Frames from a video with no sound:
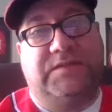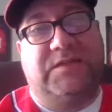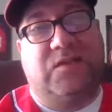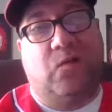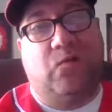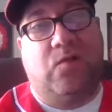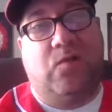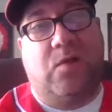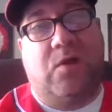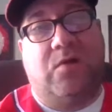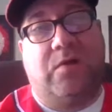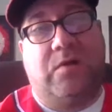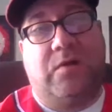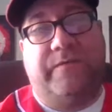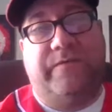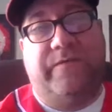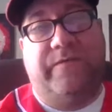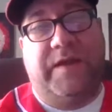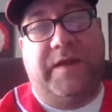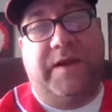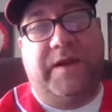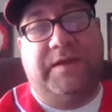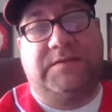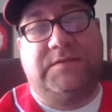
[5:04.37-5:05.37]
It's no longer
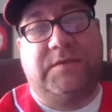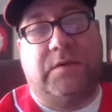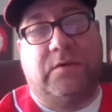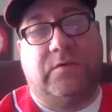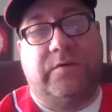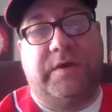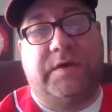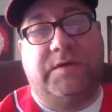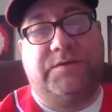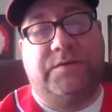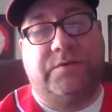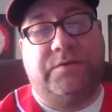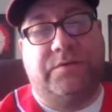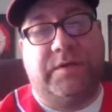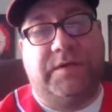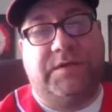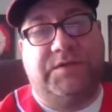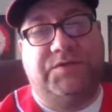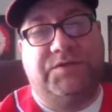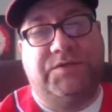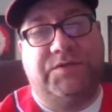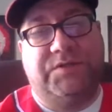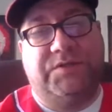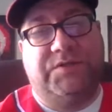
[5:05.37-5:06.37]
FedEx on there, so the
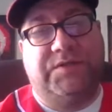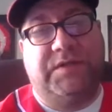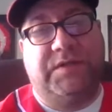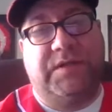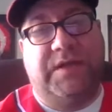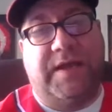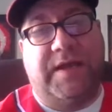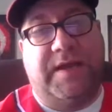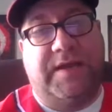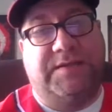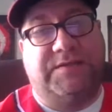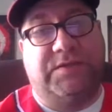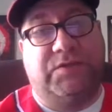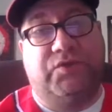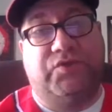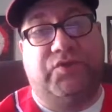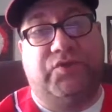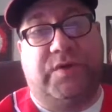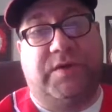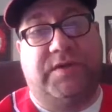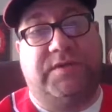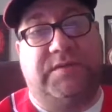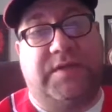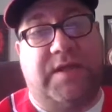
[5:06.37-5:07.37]
SGC has
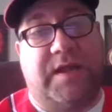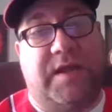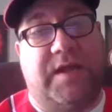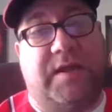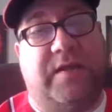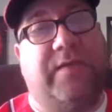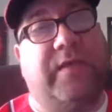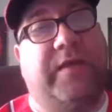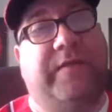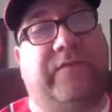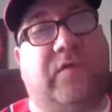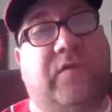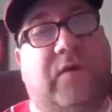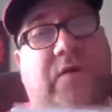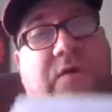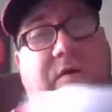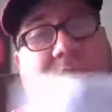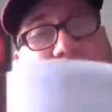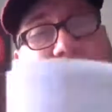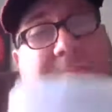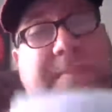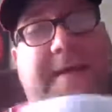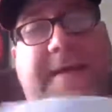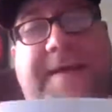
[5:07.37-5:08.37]
addressed that. They've
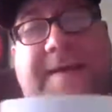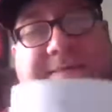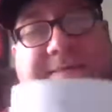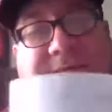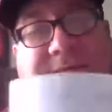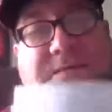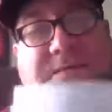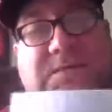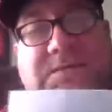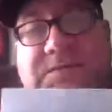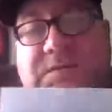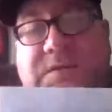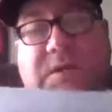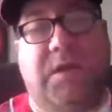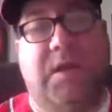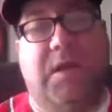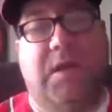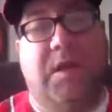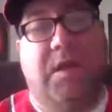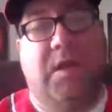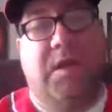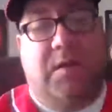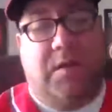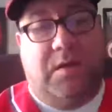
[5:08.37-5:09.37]
heard the masses,
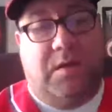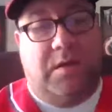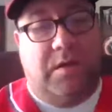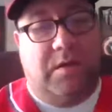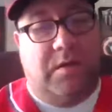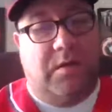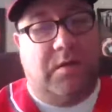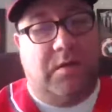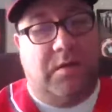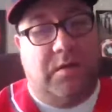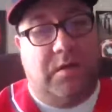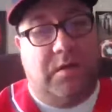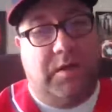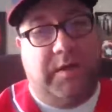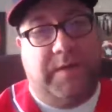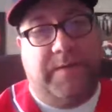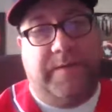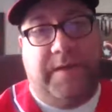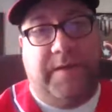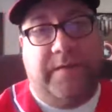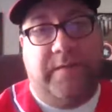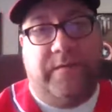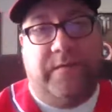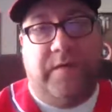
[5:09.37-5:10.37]

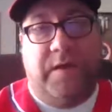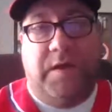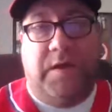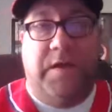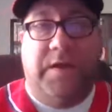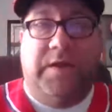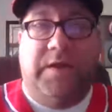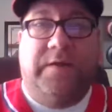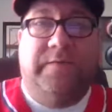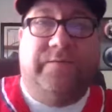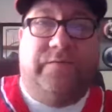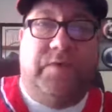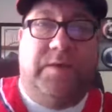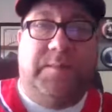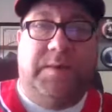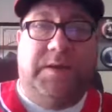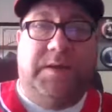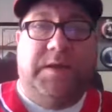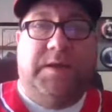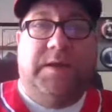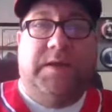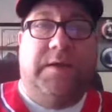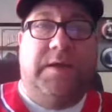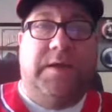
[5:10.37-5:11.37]
and they've
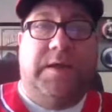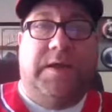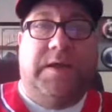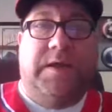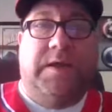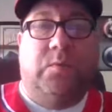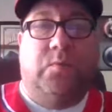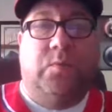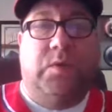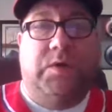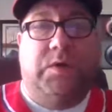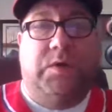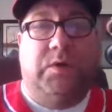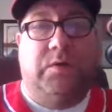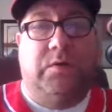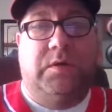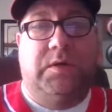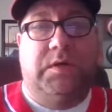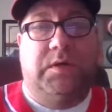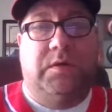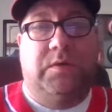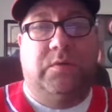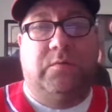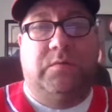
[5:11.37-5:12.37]
remedied that. When you
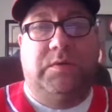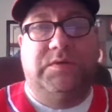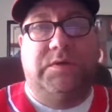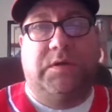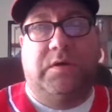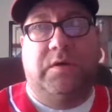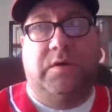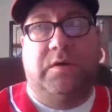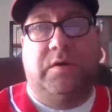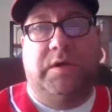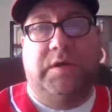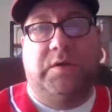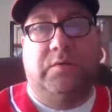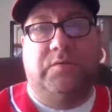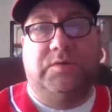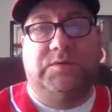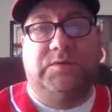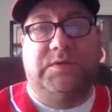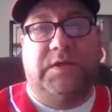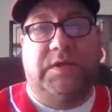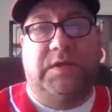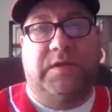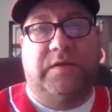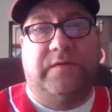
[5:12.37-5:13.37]
did the return, it
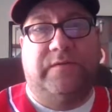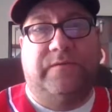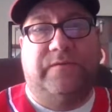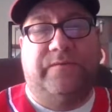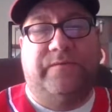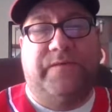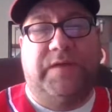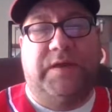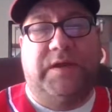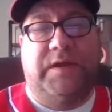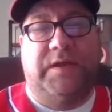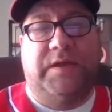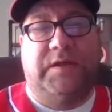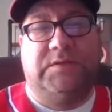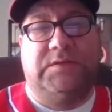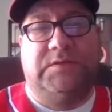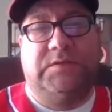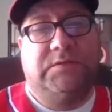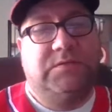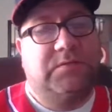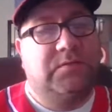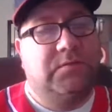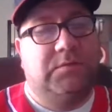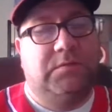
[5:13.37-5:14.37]
was a
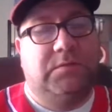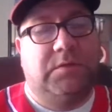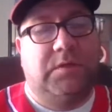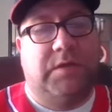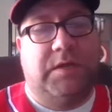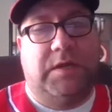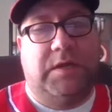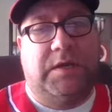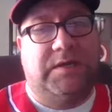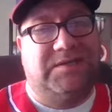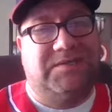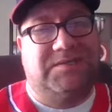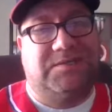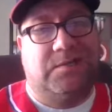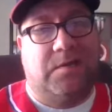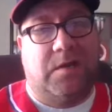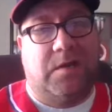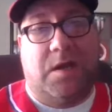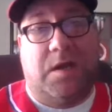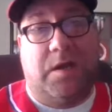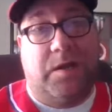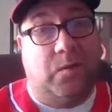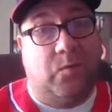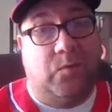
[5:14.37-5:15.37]
FedEx, and it's
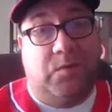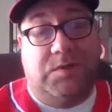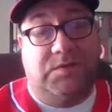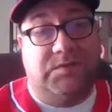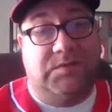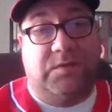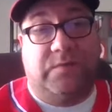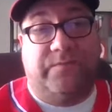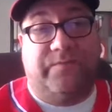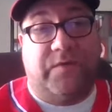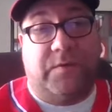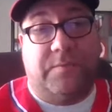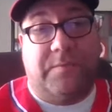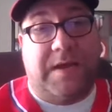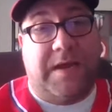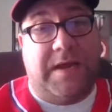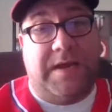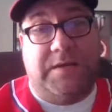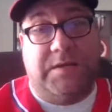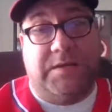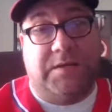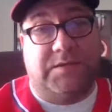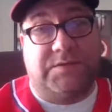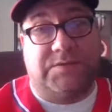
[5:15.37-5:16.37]
not. It wasn't for
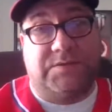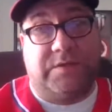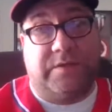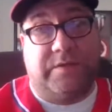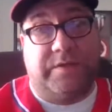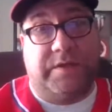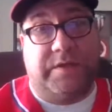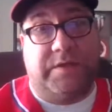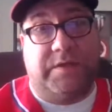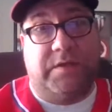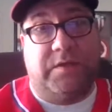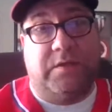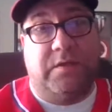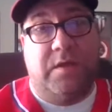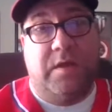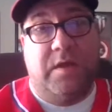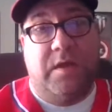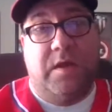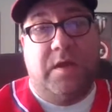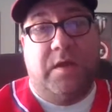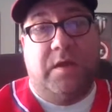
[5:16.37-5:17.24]
mine yesterday.